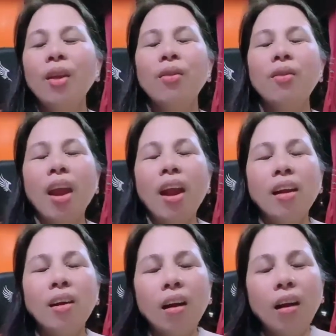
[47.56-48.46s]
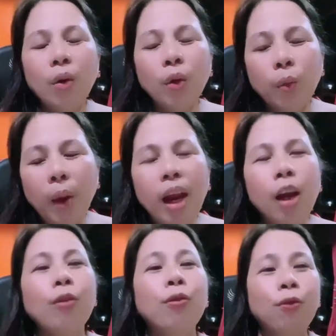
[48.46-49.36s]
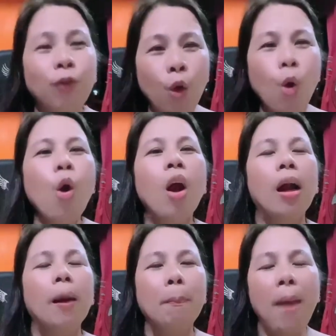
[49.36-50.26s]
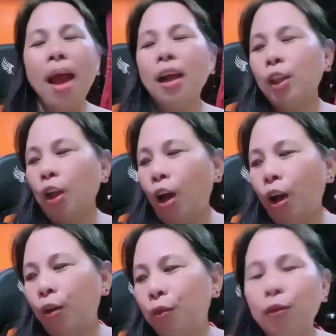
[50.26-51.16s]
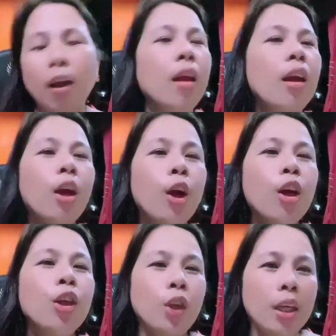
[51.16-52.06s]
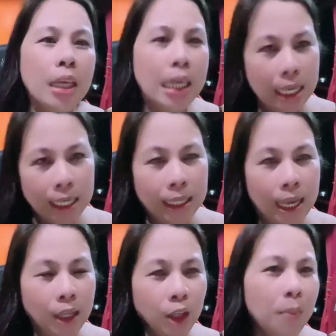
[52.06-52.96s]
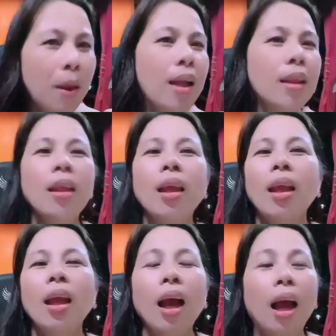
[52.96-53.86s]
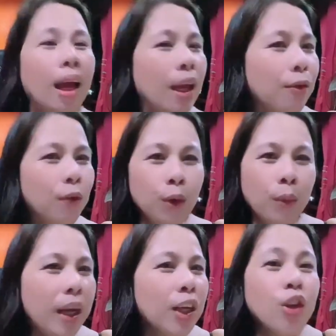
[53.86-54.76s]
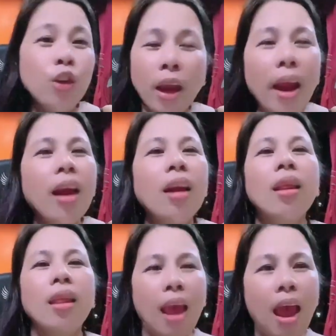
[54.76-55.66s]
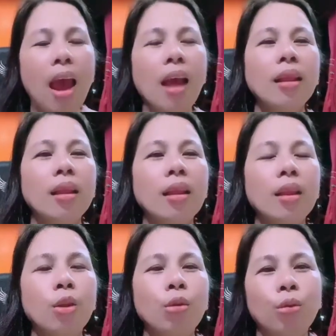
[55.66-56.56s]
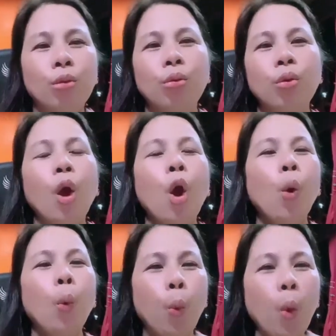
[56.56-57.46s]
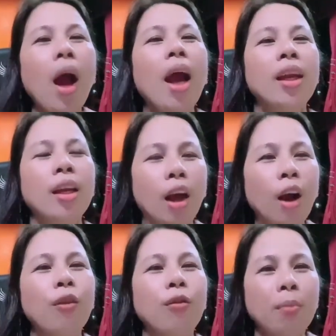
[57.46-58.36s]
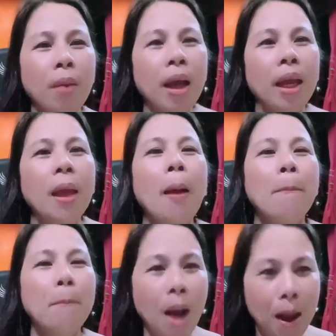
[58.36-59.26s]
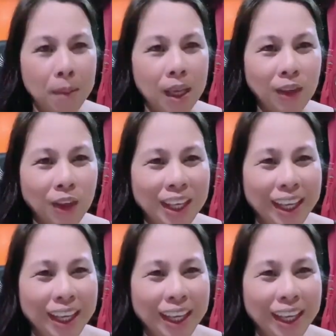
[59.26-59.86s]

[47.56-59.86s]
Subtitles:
there were four packs of Hershey Kisses, but I have already shared that to one of my mommies